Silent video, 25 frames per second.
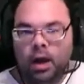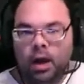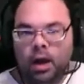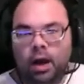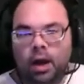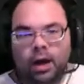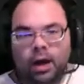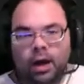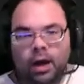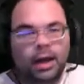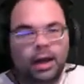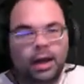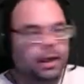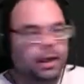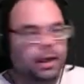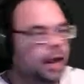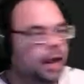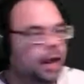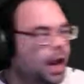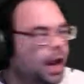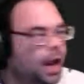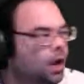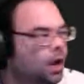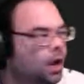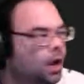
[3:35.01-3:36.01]
All right,
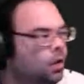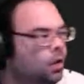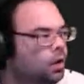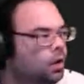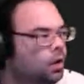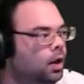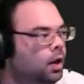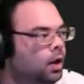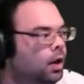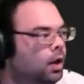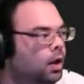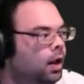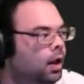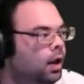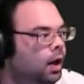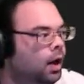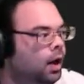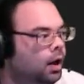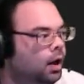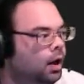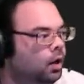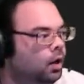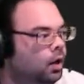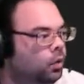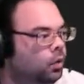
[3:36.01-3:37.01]
now
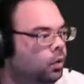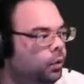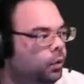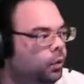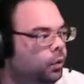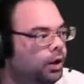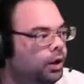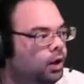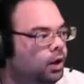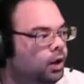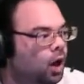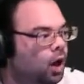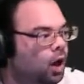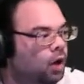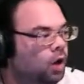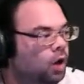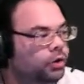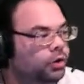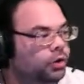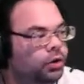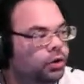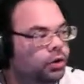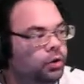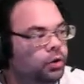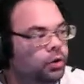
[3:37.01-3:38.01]
we're
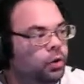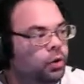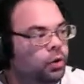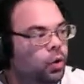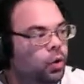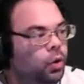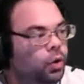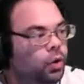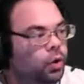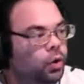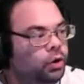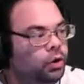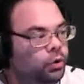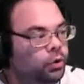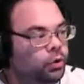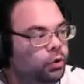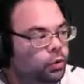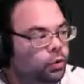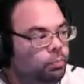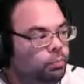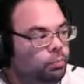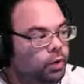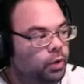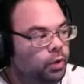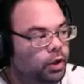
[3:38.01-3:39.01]
also going to
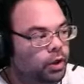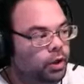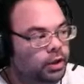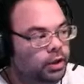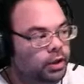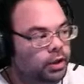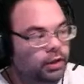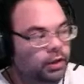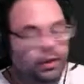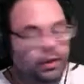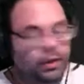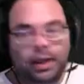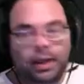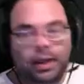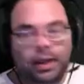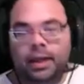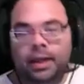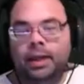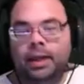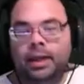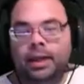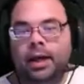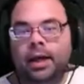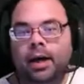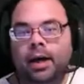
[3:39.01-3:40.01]
put
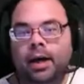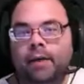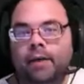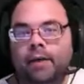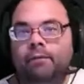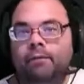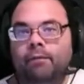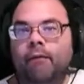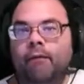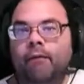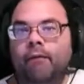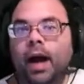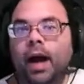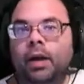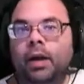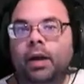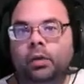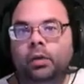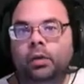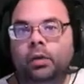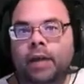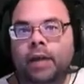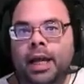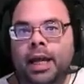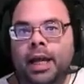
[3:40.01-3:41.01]
the file
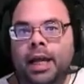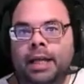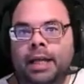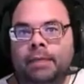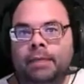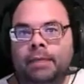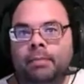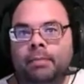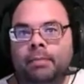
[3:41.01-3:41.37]
name